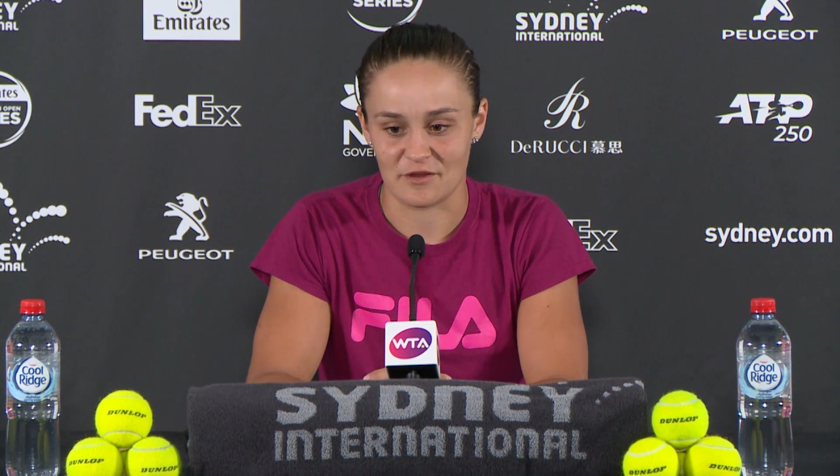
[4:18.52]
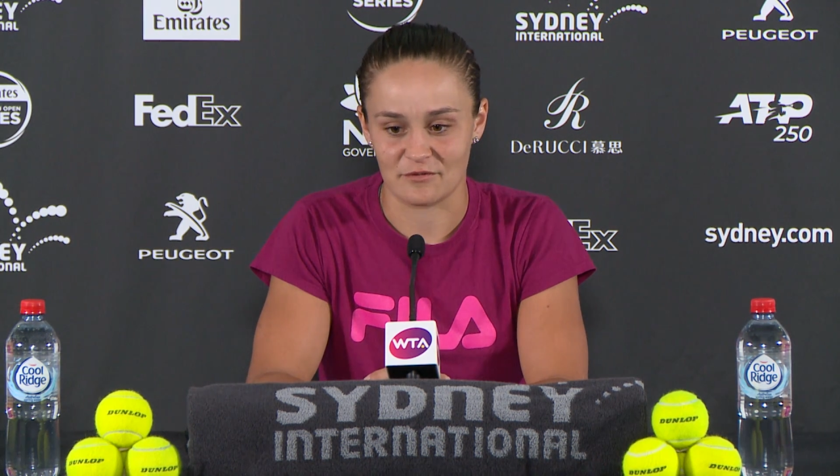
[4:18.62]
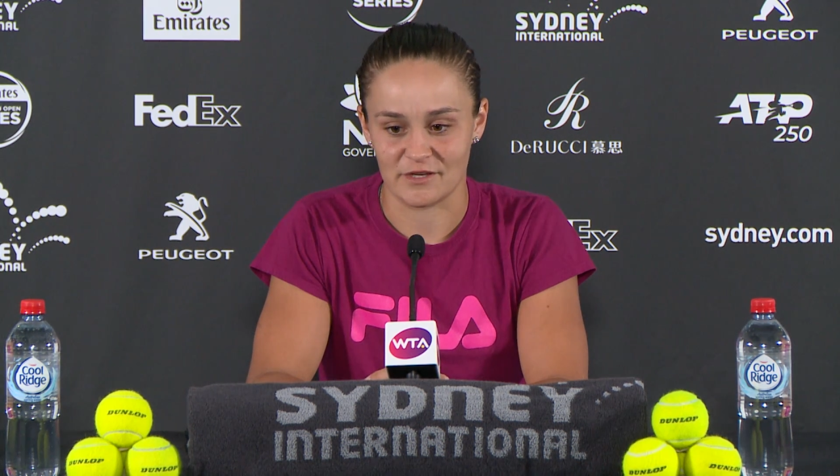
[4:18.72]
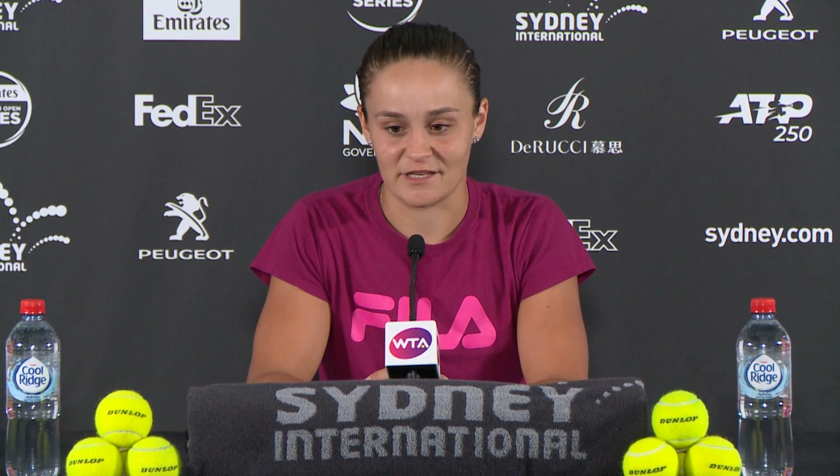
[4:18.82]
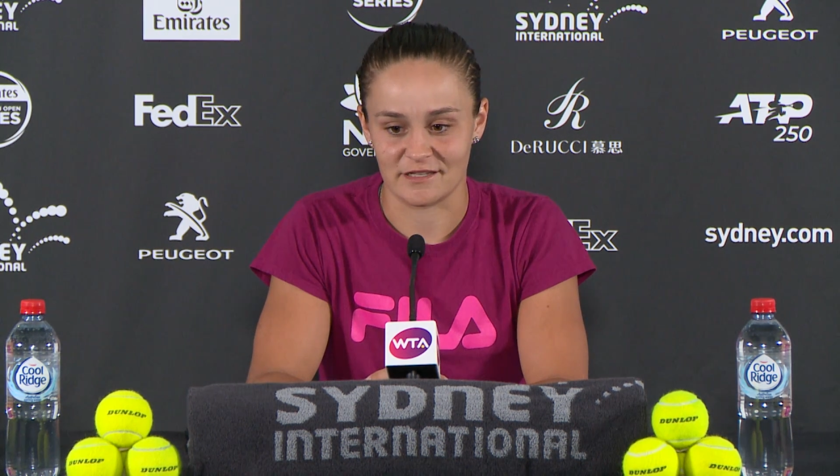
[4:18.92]

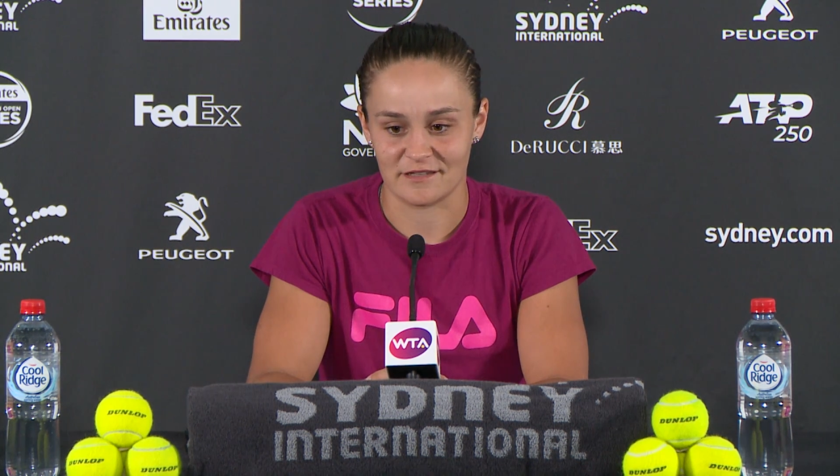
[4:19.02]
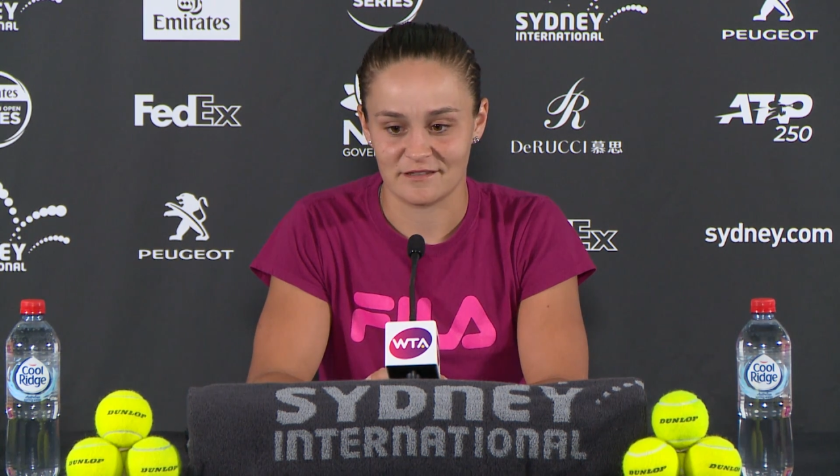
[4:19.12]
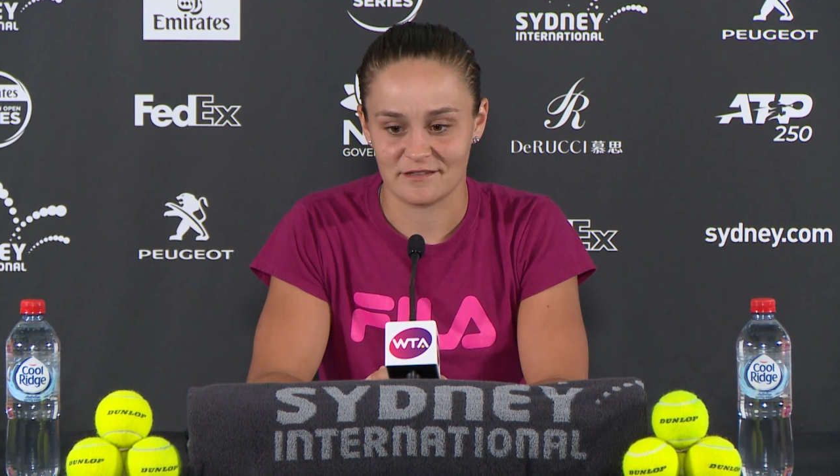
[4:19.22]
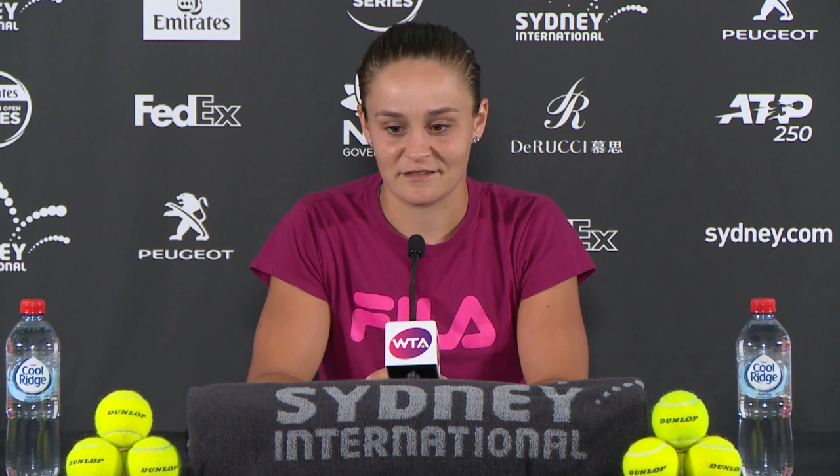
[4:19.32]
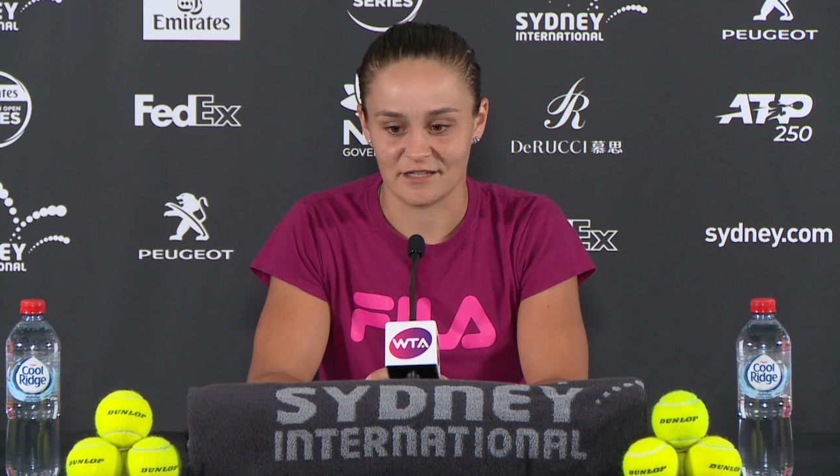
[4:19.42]
We
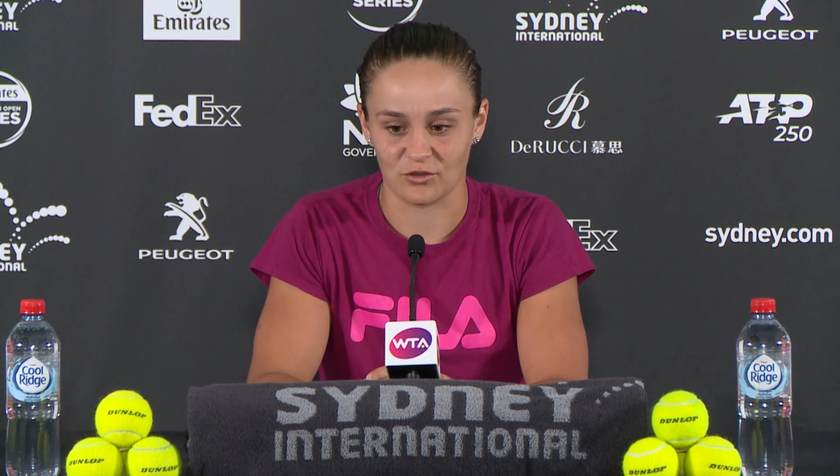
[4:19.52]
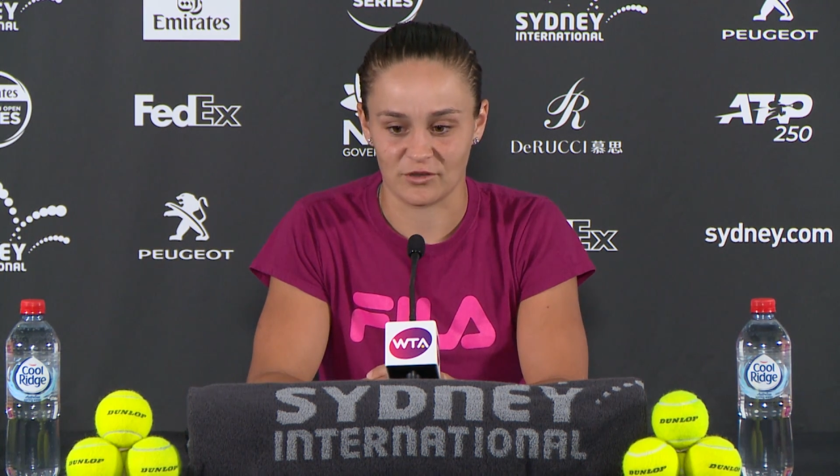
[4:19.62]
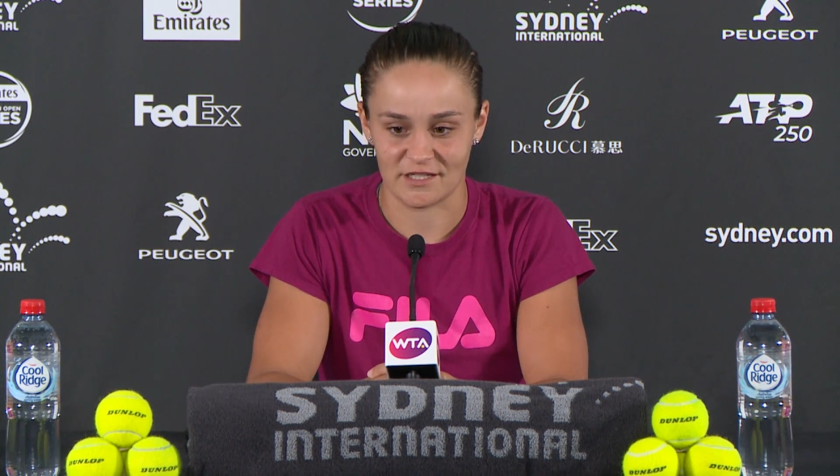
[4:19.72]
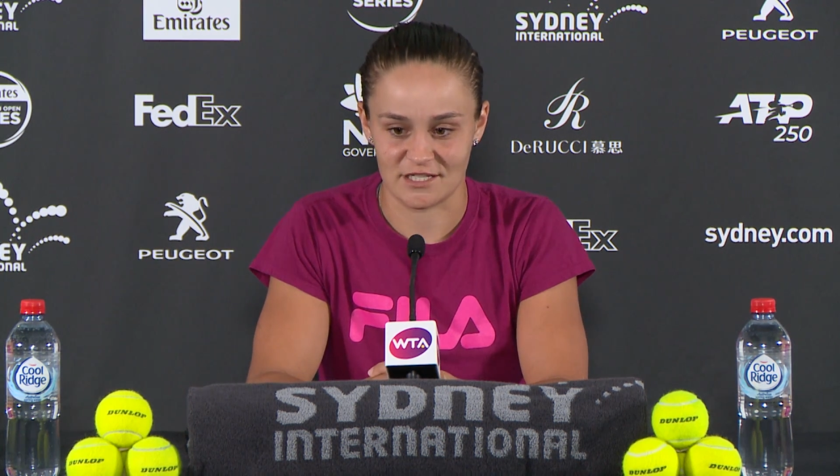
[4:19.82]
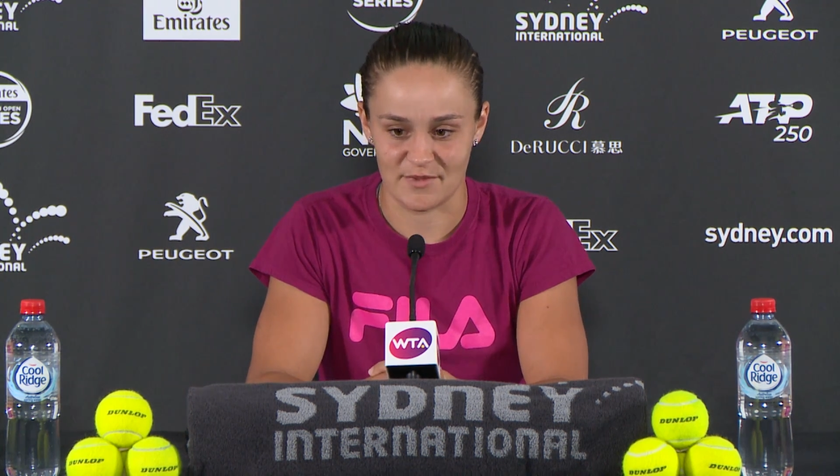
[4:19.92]
can
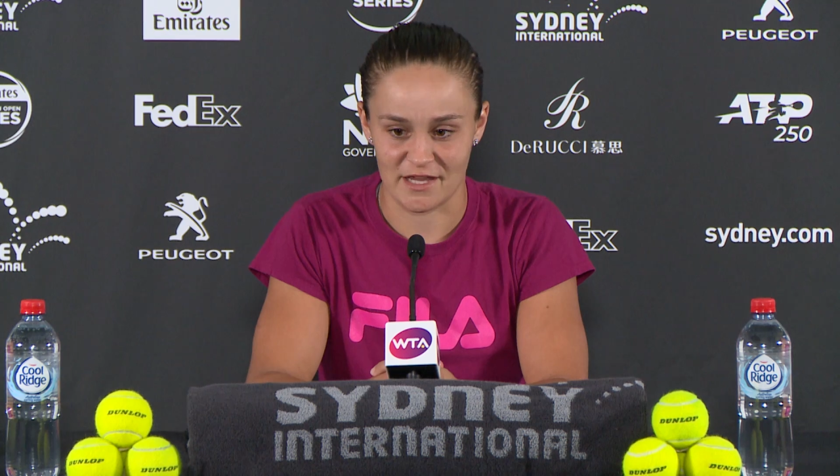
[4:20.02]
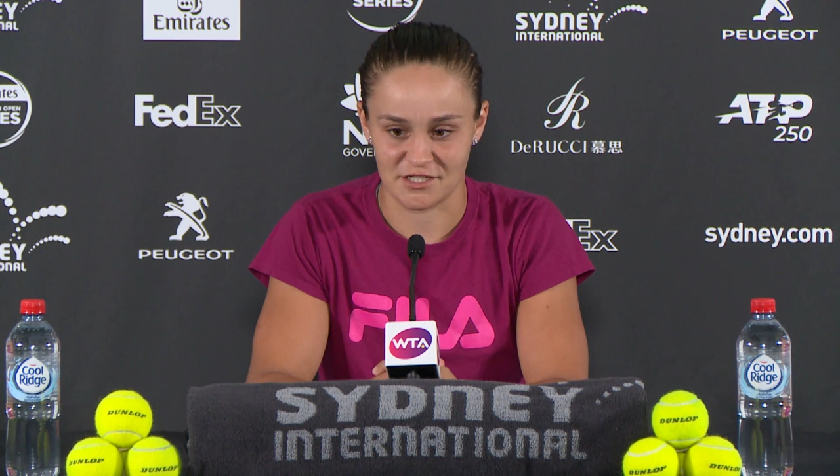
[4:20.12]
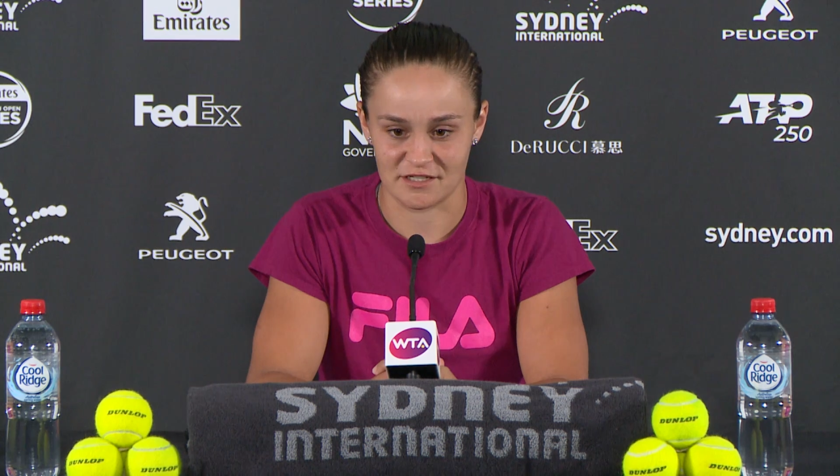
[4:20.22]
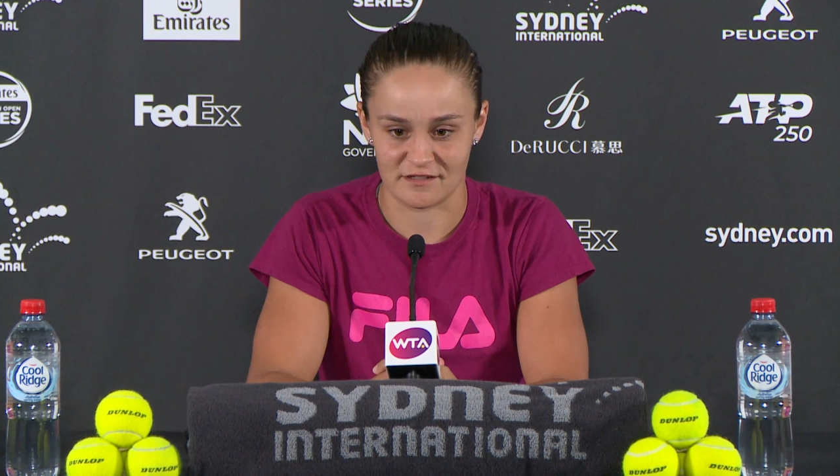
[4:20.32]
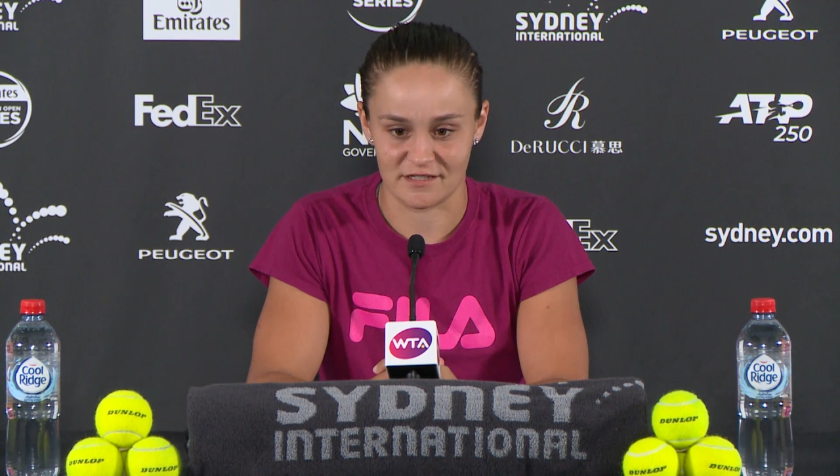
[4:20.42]
look at this
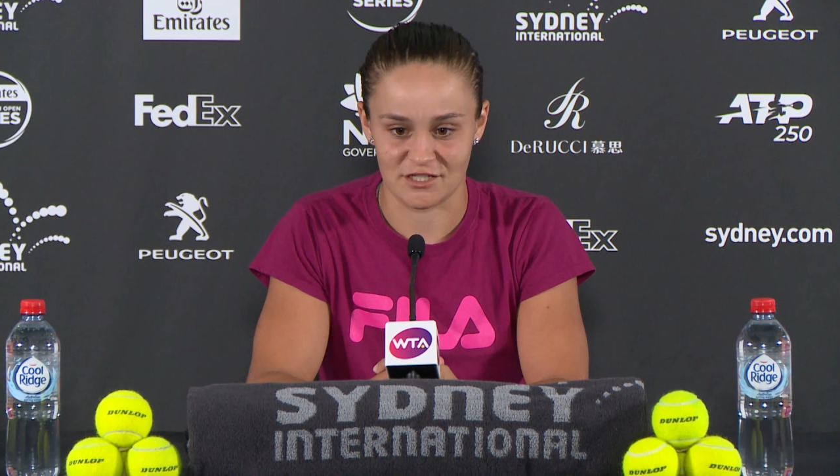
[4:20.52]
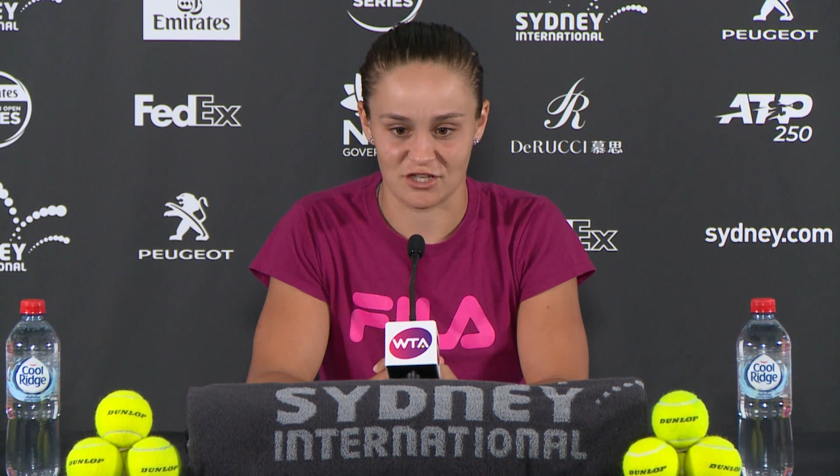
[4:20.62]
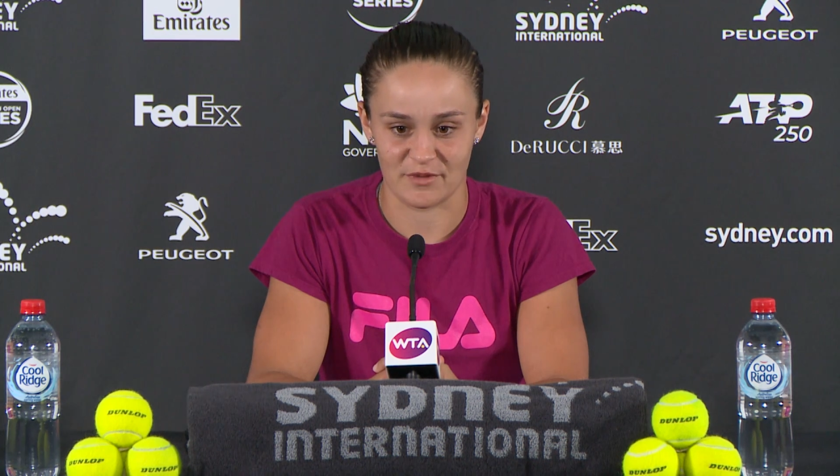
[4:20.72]
match in so